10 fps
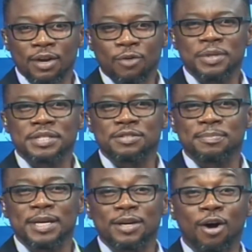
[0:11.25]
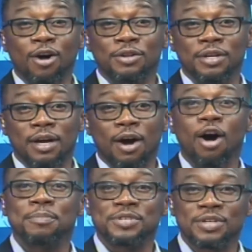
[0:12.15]
which has been on the
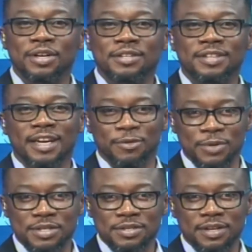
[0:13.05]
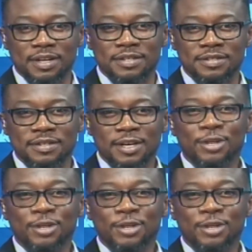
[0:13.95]
upsurge in recent years.